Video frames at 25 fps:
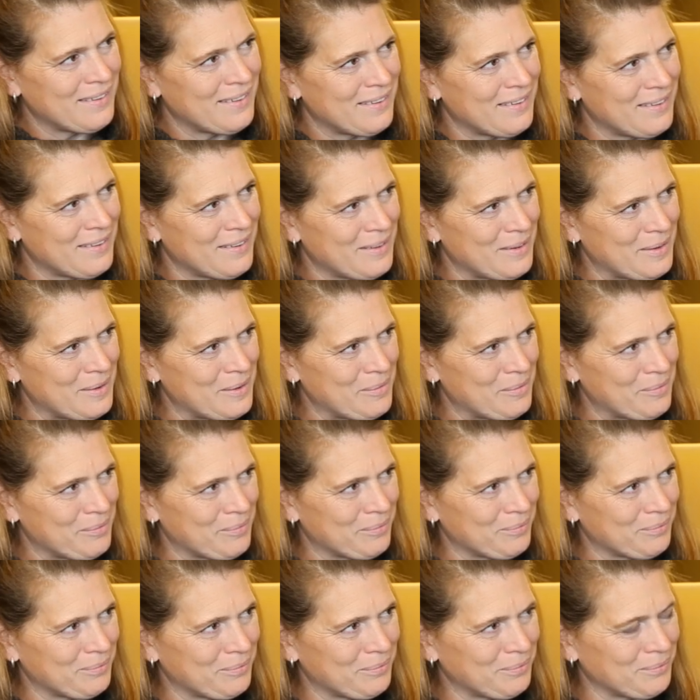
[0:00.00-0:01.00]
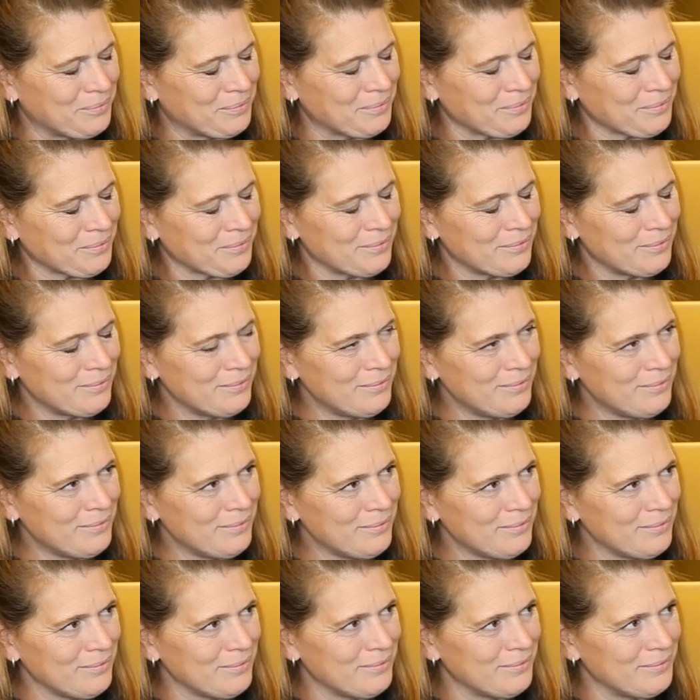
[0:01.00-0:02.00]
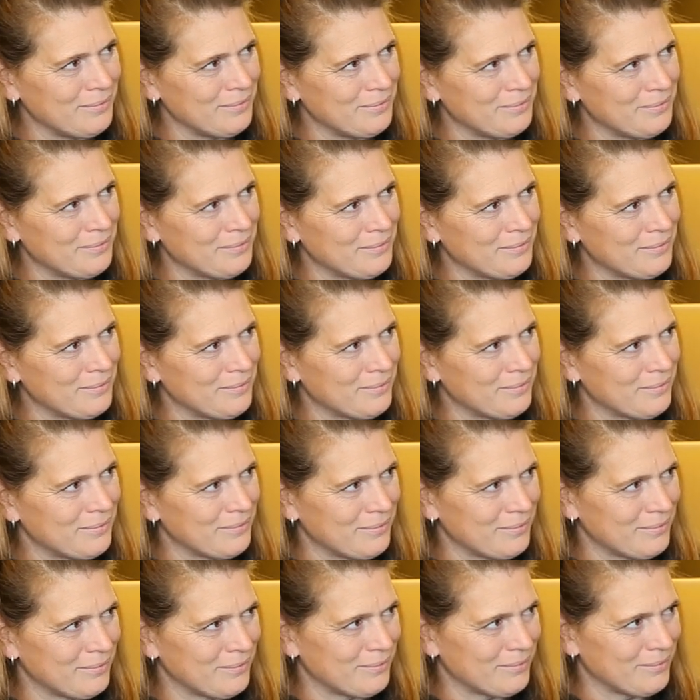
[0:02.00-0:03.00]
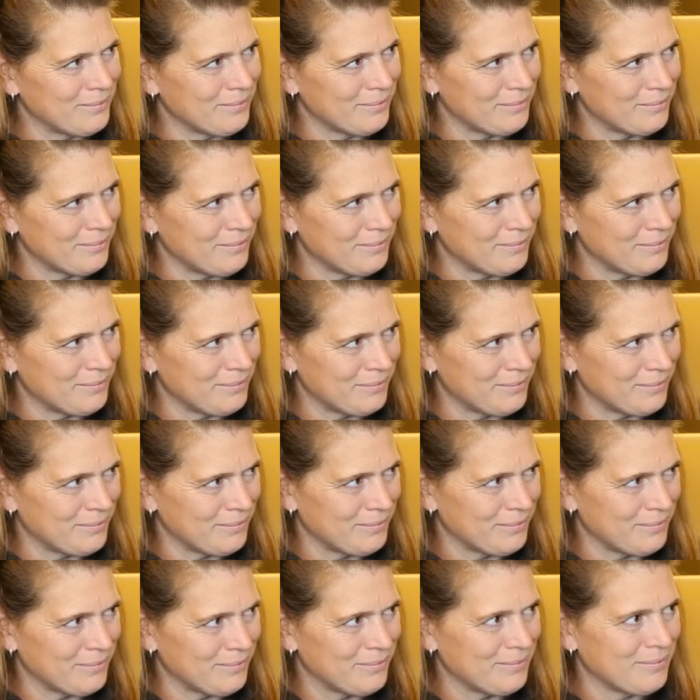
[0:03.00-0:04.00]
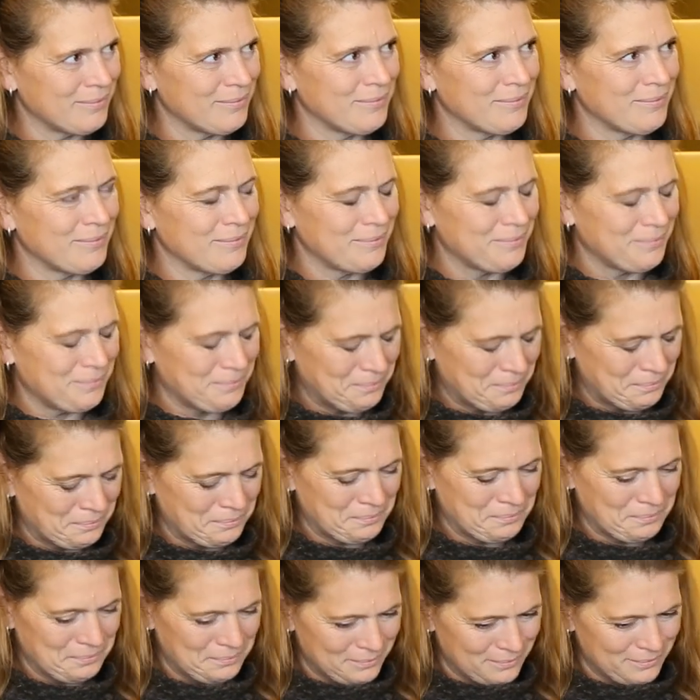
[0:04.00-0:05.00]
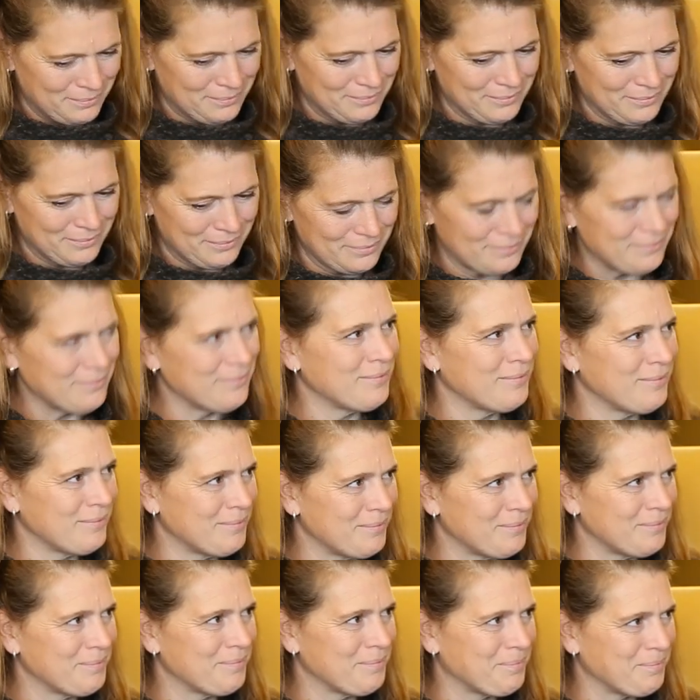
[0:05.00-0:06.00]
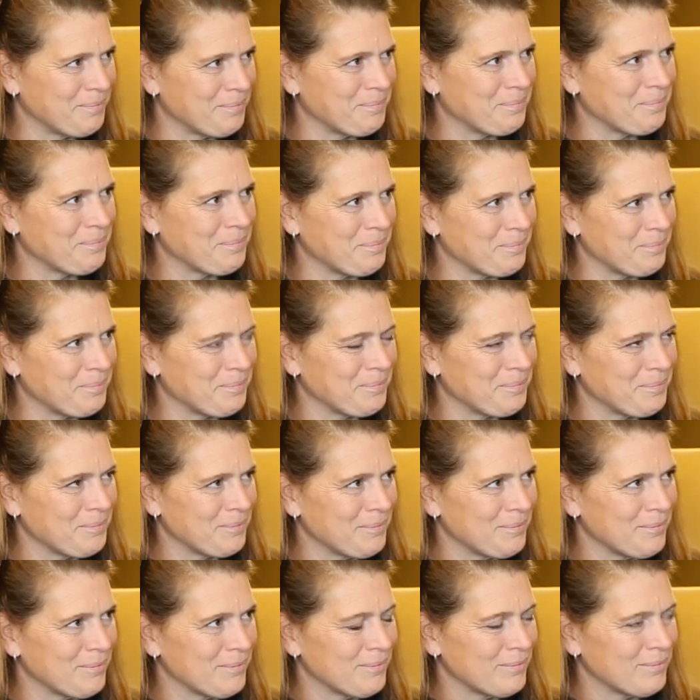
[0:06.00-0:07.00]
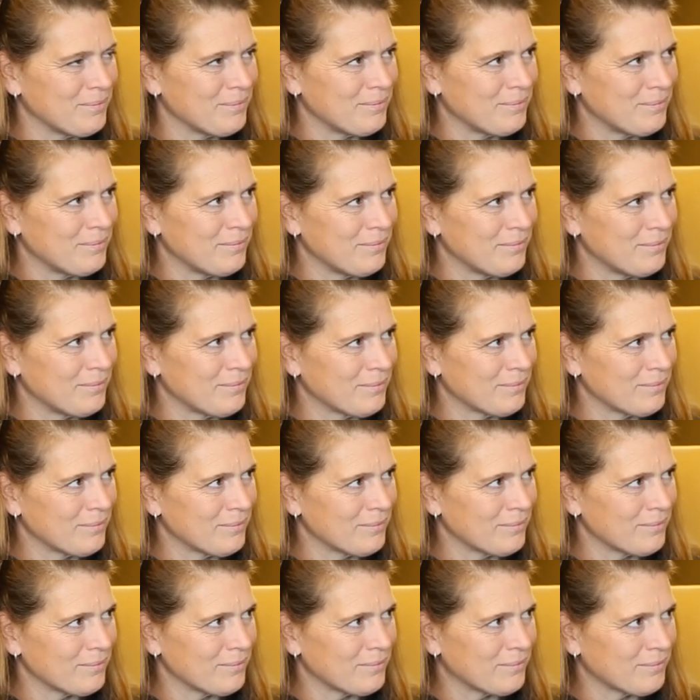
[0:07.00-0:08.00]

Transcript: This person isn't speaking.